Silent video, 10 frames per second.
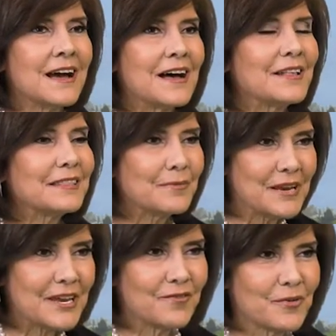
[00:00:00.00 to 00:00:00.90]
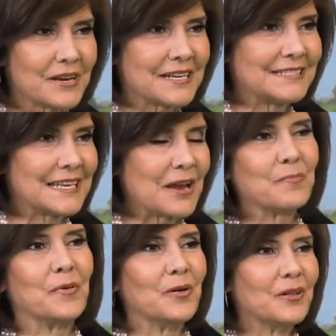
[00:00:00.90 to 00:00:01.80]
Uh, let me give you an
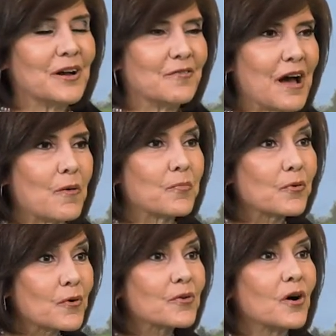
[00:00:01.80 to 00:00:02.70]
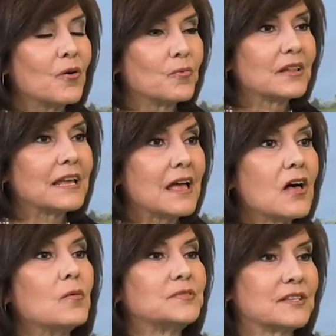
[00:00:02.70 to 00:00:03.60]
example of how protocol really
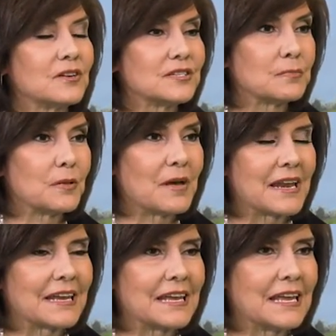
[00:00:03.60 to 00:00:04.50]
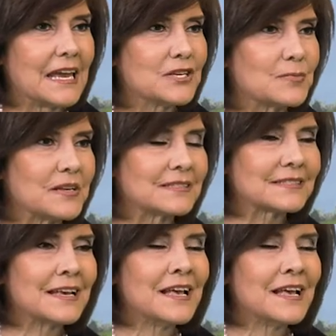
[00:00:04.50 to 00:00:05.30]
helps in our diplomatic engagements.